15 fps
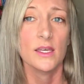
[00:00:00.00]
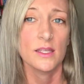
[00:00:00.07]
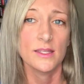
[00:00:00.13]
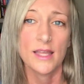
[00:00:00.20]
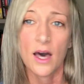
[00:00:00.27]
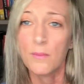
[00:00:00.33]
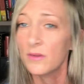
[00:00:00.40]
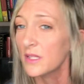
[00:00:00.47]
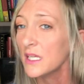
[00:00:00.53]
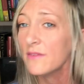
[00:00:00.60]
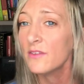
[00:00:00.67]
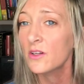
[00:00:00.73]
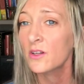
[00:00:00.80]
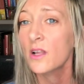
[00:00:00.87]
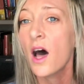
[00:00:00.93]
Now, believe
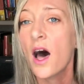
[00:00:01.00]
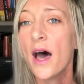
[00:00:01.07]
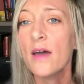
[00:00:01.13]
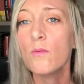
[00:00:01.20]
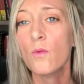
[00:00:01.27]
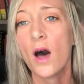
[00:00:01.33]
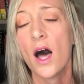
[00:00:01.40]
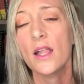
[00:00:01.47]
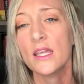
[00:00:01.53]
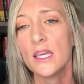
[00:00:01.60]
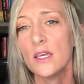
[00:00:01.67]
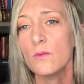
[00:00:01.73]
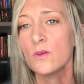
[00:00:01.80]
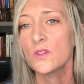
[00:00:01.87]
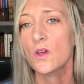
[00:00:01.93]
it or not, while
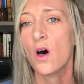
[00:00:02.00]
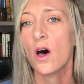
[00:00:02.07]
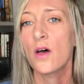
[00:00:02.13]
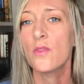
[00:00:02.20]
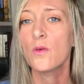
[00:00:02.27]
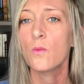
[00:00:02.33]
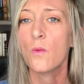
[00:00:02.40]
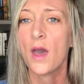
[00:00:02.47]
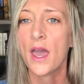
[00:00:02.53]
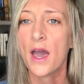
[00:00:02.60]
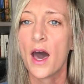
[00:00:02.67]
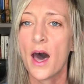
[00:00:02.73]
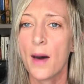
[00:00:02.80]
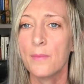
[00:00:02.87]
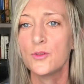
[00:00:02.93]
he was on the way
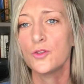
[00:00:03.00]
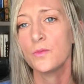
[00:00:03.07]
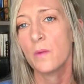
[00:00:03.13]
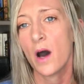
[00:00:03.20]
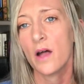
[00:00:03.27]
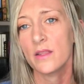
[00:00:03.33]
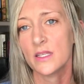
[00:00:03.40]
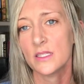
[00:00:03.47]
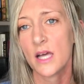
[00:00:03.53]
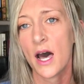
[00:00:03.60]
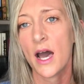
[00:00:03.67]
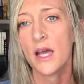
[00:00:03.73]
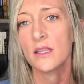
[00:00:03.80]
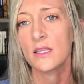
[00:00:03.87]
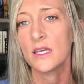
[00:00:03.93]
up to Pawleys
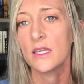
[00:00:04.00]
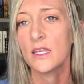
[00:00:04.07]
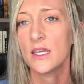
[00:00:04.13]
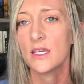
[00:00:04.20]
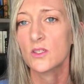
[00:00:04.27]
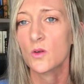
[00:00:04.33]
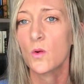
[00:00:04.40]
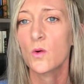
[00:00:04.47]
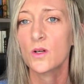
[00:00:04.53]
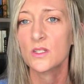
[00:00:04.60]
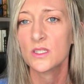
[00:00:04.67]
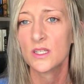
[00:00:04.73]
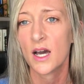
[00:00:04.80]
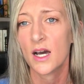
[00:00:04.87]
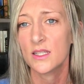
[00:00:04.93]
Island, his
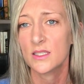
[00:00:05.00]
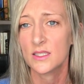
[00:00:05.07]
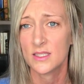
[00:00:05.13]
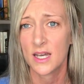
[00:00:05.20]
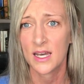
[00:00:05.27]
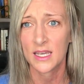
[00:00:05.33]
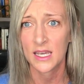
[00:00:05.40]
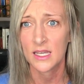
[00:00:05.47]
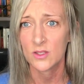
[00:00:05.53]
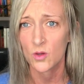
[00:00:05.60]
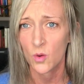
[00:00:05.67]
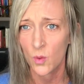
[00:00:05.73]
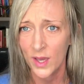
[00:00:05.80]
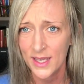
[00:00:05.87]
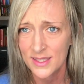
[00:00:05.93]
horse got stuck in
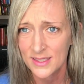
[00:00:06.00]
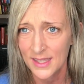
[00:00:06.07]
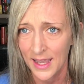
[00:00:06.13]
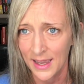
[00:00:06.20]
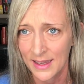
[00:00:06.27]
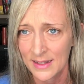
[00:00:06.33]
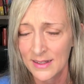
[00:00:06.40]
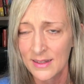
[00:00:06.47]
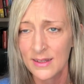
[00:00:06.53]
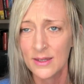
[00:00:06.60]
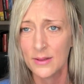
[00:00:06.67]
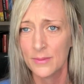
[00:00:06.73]
quicksand